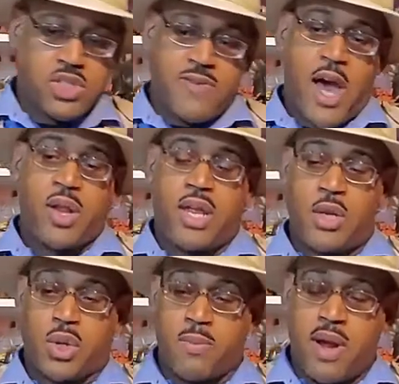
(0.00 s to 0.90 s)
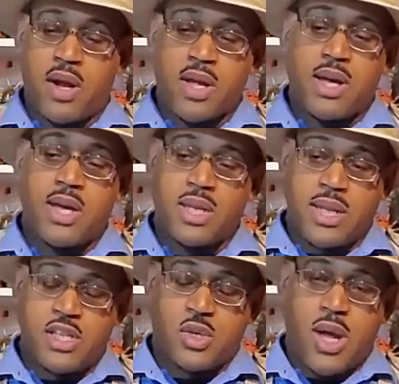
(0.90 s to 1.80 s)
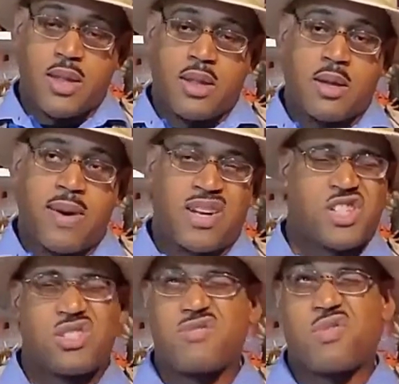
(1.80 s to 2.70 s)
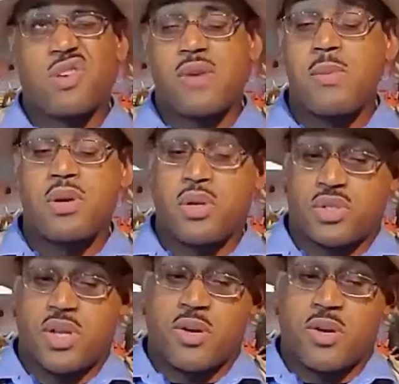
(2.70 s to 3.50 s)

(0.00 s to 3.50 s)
is found in North America in the late Jurassic, about one hundred forty-five million years ago,